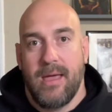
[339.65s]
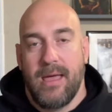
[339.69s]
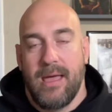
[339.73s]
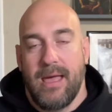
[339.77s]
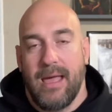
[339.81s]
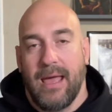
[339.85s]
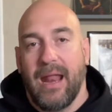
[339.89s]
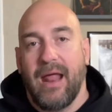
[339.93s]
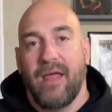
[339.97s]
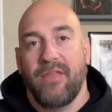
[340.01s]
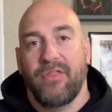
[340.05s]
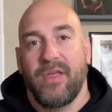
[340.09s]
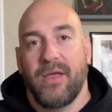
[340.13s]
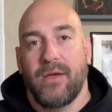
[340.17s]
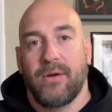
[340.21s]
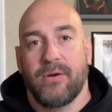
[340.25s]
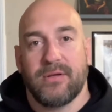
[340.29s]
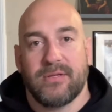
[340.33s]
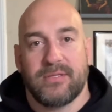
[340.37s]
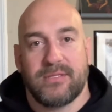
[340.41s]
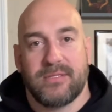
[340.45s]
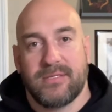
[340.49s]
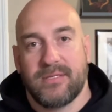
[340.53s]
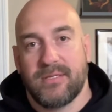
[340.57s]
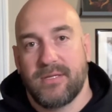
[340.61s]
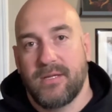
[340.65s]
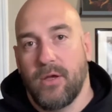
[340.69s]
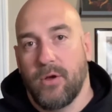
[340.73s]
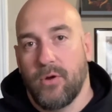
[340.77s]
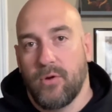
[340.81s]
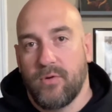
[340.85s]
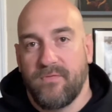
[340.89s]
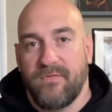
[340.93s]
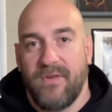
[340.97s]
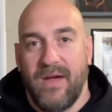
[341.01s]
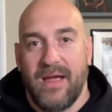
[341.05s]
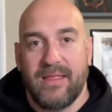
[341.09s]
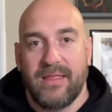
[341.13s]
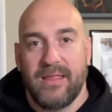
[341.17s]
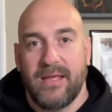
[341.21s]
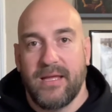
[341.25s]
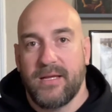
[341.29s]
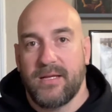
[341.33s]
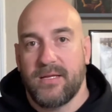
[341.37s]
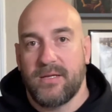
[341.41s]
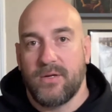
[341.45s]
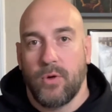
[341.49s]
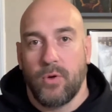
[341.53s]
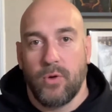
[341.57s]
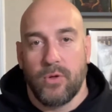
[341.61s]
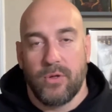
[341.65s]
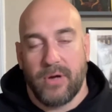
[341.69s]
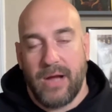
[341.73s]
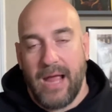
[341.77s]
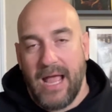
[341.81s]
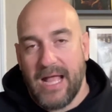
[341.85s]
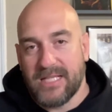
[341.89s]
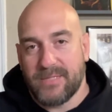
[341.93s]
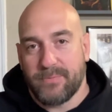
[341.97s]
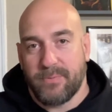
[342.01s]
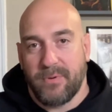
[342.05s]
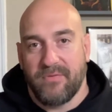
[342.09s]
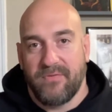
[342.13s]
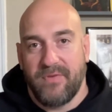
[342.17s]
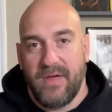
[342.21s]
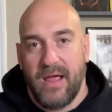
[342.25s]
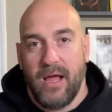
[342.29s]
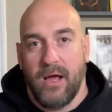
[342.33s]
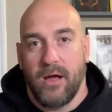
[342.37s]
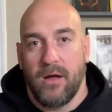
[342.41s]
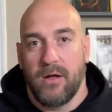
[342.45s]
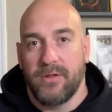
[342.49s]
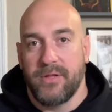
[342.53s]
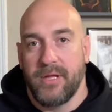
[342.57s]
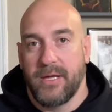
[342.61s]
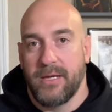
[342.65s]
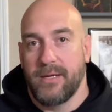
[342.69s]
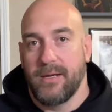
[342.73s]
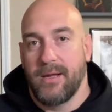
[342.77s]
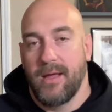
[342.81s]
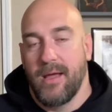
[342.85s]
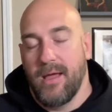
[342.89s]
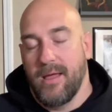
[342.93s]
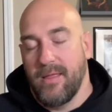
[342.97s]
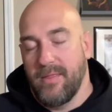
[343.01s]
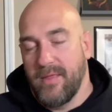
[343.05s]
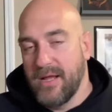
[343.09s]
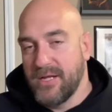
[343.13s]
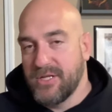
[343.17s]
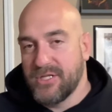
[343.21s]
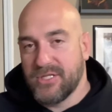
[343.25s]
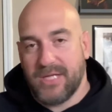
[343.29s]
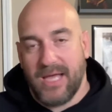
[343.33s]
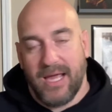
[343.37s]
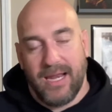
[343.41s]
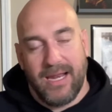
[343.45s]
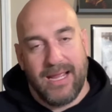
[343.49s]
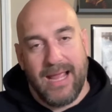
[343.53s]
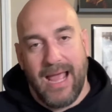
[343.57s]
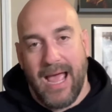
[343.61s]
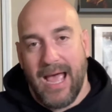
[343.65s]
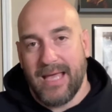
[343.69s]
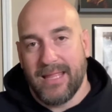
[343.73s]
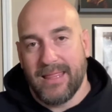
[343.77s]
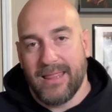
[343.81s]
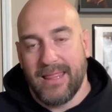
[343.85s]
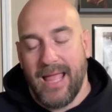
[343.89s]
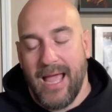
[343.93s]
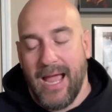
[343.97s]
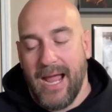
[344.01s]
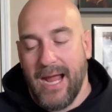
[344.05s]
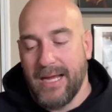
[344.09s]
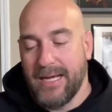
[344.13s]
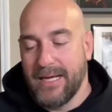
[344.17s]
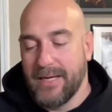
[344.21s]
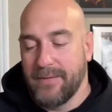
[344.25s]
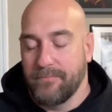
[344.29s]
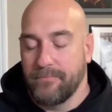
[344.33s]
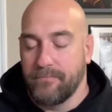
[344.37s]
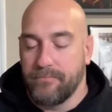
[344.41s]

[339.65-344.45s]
And I think it was, finally cooler heads prevailed and they just kind of got in line.